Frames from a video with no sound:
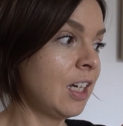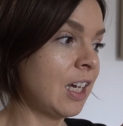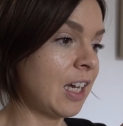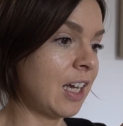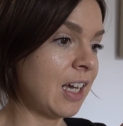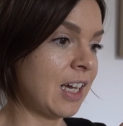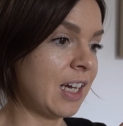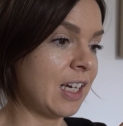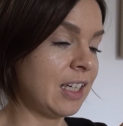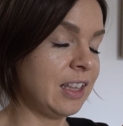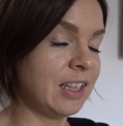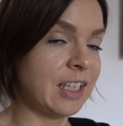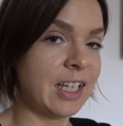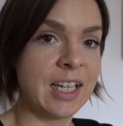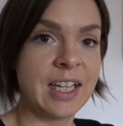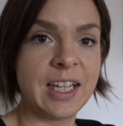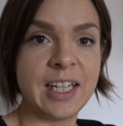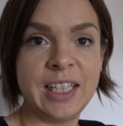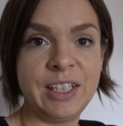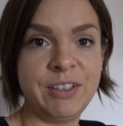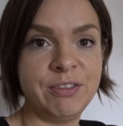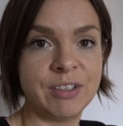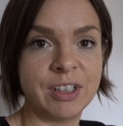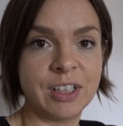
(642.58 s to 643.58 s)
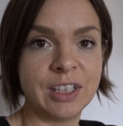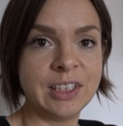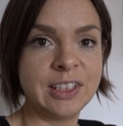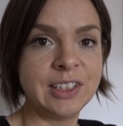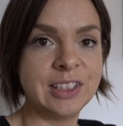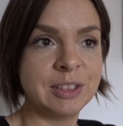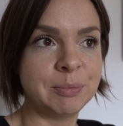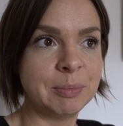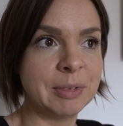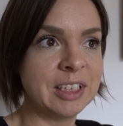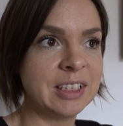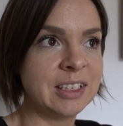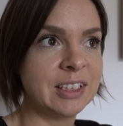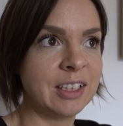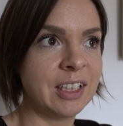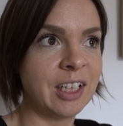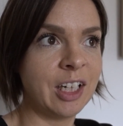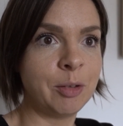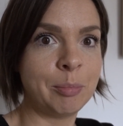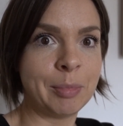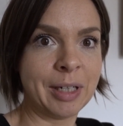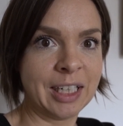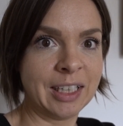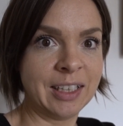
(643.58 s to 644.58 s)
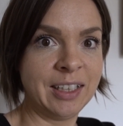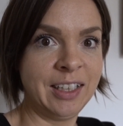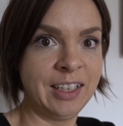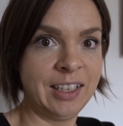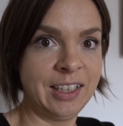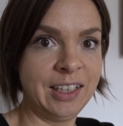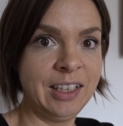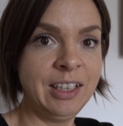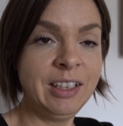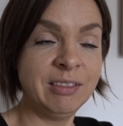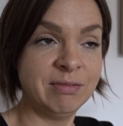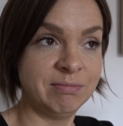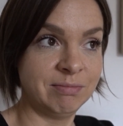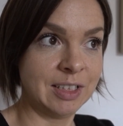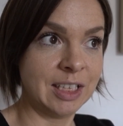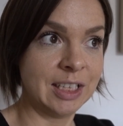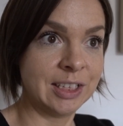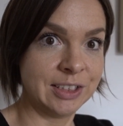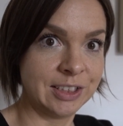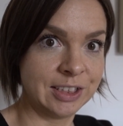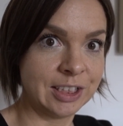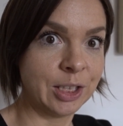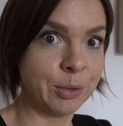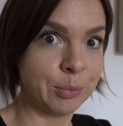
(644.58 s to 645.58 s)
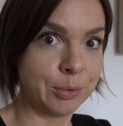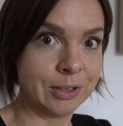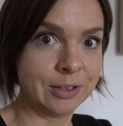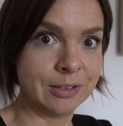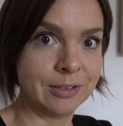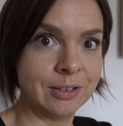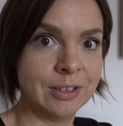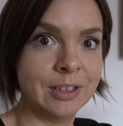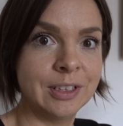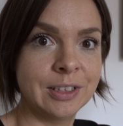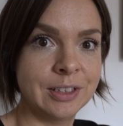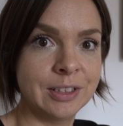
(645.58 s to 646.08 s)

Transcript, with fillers: and the hate rice is meant to go manky and so on.